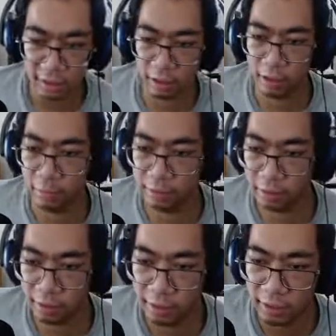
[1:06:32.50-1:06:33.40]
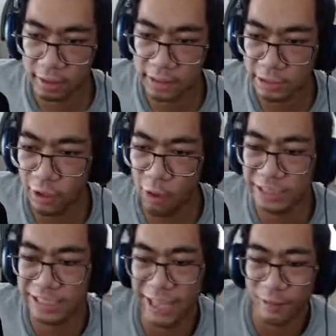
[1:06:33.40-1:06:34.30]
Oh, but go
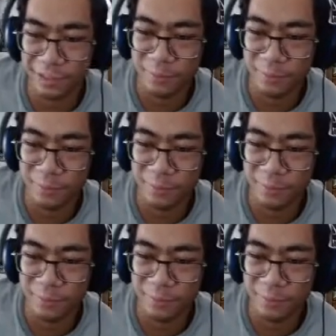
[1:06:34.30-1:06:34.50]
scalp some